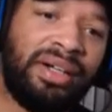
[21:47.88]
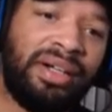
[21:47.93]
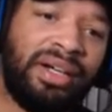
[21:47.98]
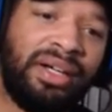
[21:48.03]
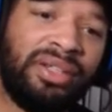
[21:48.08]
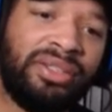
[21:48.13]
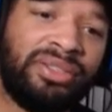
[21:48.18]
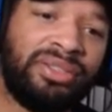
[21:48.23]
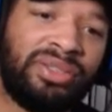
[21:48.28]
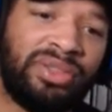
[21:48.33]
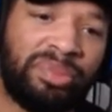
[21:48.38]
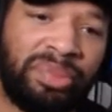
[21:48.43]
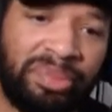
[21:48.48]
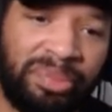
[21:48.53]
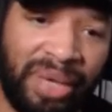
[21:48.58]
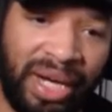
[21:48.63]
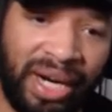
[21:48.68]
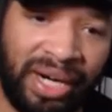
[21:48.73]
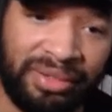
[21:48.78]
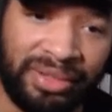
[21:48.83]
Super
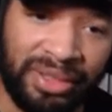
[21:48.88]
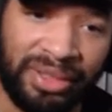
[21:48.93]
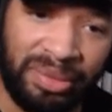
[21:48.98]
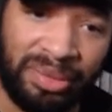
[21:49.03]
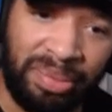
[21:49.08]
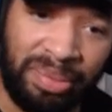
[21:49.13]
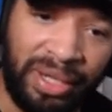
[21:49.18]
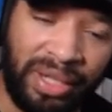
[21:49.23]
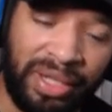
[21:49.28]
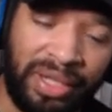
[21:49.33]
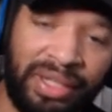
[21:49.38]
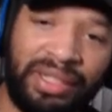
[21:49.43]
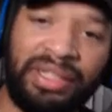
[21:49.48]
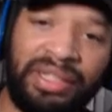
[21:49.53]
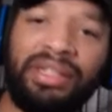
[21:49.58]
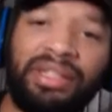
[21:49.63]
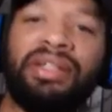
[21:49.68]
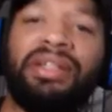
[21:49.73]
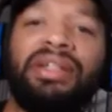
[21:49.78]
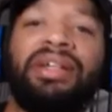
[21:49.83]
Mario Party,
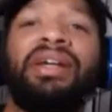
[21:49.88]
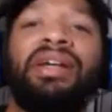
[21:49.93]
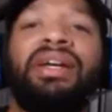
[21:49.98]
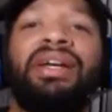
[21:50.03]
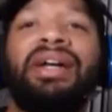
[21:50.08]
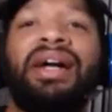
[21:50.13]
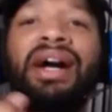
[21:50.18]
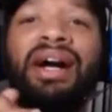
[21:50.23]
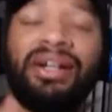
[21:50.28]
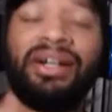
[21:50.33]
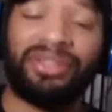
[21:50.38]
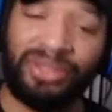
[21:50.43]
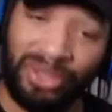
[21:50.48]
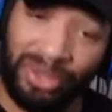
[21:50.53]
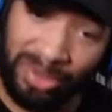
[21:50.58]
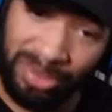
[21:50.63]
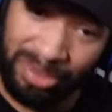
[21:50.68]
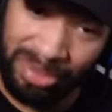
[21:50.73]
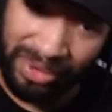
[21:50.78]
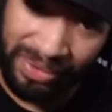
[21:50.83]
October
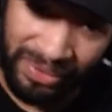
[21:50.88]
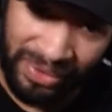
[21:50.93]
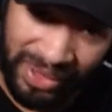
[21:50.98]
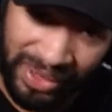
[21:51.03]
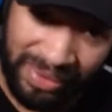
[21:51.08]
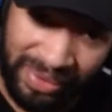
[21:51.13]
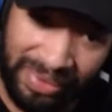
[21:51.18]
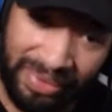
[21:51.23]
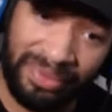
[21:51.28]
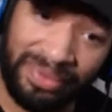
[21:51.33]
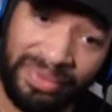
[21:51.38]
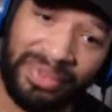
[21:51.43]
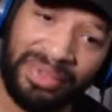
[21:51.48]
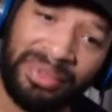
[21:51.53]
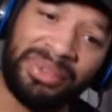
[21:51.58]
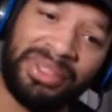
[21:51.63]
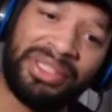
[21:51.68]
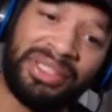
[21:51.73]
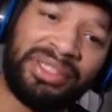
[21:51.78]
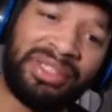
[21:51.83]
5th, which is
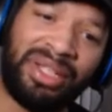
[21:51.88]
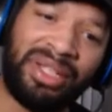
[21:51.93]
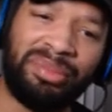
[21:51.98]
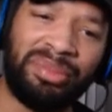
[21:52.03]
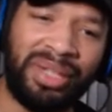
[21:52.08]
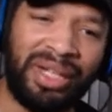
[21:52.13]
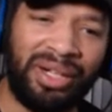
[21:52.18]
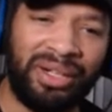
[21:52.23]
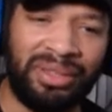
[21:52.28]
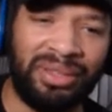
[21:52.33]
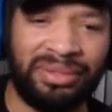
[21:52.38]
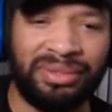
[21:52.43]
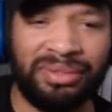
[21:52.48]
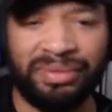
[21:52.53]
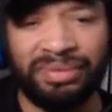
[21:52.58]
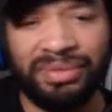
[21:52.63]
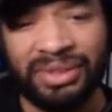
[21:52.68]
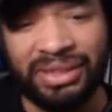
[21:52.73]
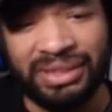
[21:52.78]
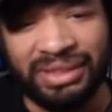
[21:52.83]
coming out the
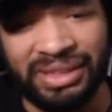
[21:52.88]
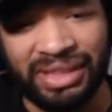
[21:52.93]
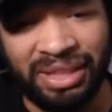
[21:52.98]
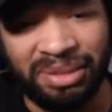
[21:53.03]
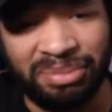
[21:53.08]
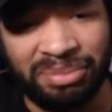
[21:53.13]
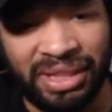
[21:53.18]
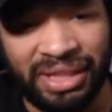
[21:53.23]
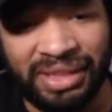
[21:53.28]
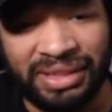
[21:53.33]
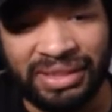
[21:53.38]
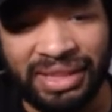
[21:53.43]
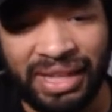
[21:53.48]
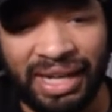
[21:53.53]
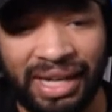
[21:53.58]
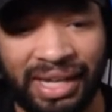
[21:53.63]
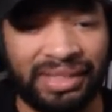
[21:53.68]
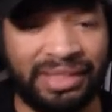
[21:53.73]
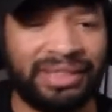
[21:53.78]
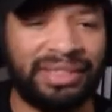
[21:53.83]
same day as
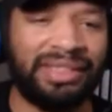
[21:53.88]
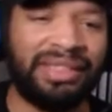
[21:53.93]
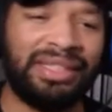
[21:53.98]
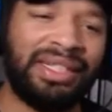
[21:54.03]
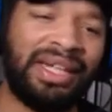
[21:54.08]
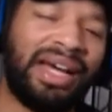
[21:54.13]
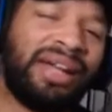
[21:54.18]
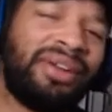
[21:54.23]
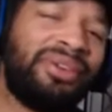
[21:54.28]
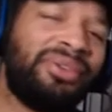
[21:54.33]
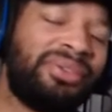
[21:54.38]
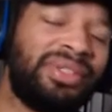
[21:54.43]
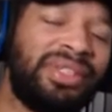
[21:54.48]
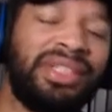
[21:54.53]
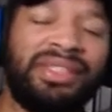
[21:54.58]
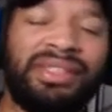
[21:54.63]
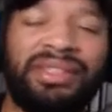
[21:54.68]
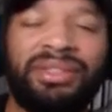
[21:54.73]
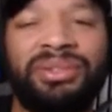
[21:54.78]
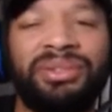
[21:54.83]
Odyssey. I don't think
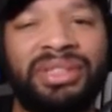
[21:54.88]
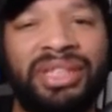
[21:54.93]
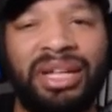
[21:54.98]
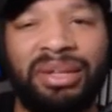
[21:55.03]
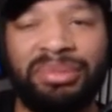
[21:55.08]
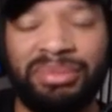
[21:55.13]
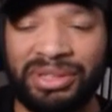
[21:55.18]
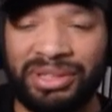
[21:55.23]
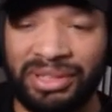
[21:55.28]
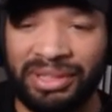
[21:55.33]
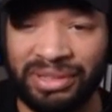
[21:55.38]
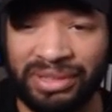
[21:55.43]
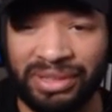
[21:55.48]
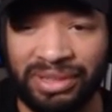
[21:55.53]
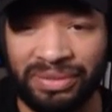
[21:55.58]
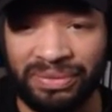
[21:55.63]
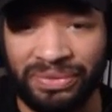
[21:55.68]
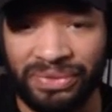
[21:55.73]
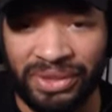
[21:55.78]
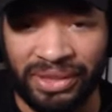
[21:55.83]
those games are going to
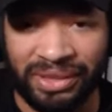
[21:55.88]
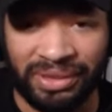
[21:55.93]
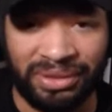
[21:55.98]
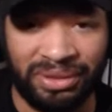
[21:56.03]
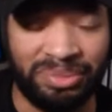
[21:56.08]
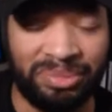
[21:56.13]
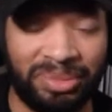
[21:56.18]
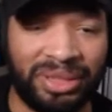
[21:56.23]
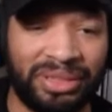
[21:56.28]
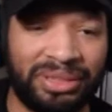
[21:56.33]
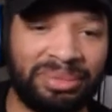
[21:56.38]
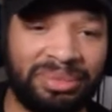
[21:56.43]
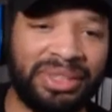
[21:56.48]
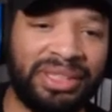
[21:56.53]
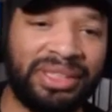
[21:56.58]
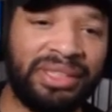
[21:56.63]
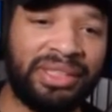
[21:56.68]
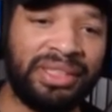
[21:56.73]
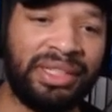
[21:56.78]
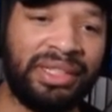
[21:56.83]
conflict too much with each
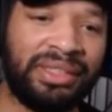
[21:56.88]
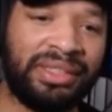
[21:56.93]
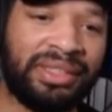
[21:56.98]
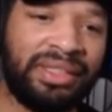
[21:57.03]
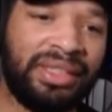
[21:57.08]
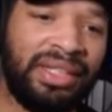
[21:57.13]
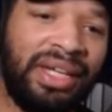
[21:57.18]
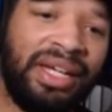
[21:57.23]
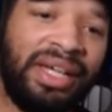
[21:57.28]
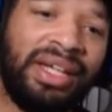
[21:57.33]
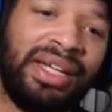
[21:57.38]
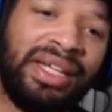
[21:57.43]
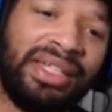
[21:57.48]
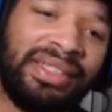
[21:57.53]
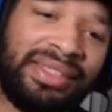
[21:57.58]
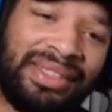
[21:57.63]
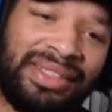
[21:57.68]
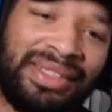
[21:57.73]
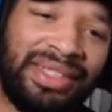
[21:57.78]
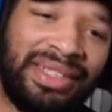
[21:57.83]
other. It's
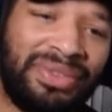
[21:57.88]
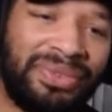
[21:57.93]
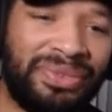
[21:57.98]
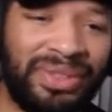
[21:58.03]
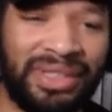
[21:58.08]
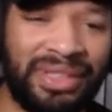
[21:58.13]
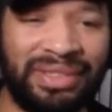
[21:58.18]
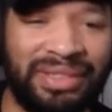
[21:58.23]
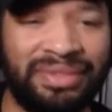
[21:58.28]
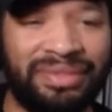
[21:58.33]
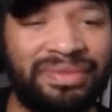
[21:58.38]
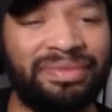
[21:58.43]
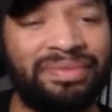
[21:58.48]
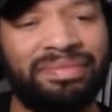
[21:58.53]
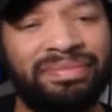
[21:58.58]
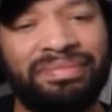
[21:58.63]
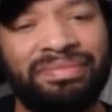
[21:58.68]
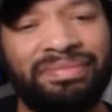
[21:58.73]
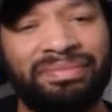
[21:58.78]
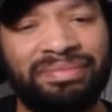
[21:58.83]
different
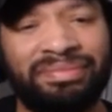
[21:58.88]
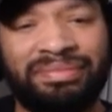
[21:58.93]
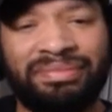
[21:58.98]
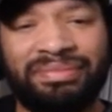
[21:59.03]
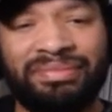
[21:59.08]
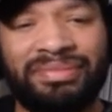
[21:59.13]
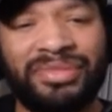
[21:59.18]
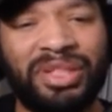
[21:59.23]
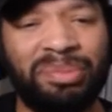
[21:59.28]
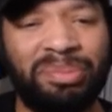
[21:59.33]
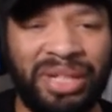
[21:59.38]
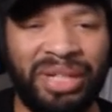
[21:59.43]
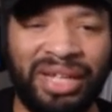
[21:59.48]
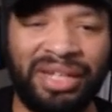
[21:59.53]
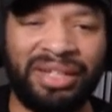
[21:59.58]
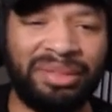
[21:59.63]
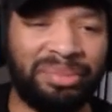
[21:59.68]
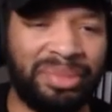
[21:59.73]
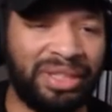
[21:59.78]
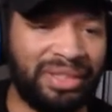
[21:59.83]
player
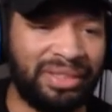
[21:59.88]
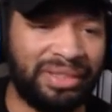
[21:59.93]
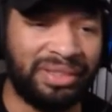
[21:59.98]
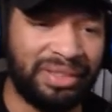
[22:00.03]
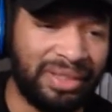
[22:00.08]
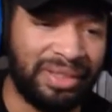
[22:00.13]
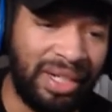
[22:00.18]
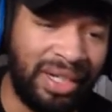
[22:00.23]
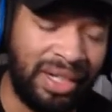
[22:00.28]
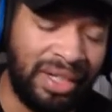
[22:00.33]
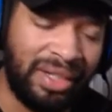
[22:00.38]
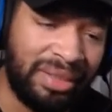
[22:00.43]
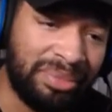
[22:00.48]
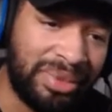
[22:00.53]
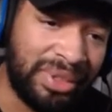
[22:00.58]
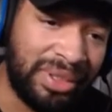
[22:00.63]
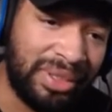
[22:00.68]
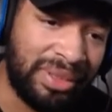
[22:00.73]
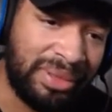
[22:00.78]
base. So